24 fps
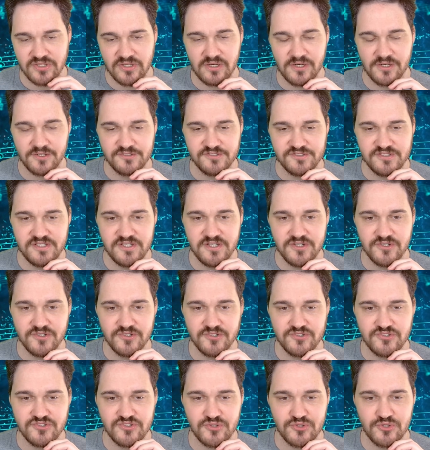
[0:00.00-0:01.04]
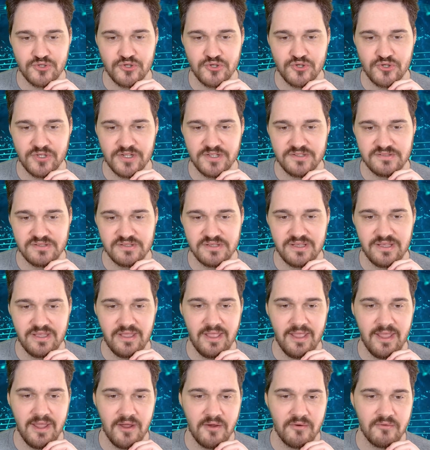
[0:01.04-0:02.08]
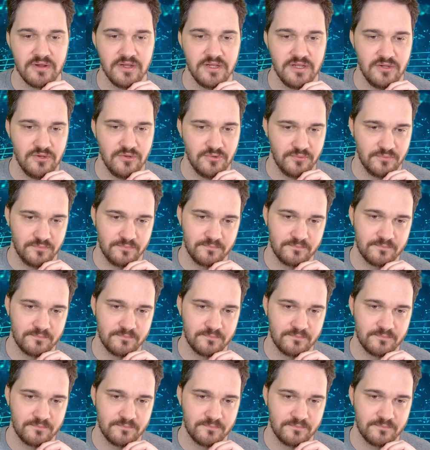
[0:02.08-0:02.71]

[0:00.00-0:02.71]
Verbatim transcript: Our tears couldn't carry you.